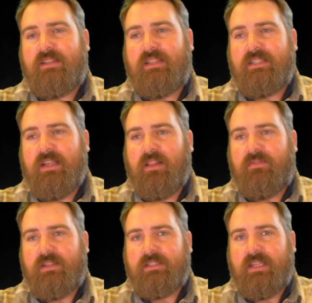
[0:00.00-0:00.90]
these
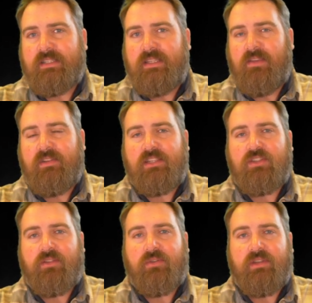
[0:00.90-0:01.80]
elephants had given each
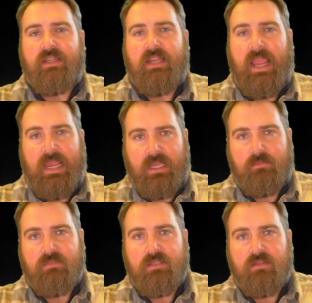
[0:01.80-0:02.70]
other
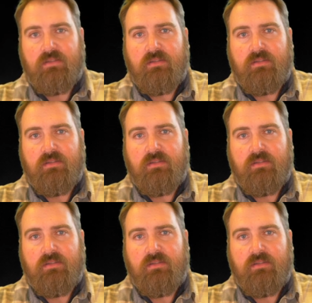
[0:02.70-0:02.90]
names.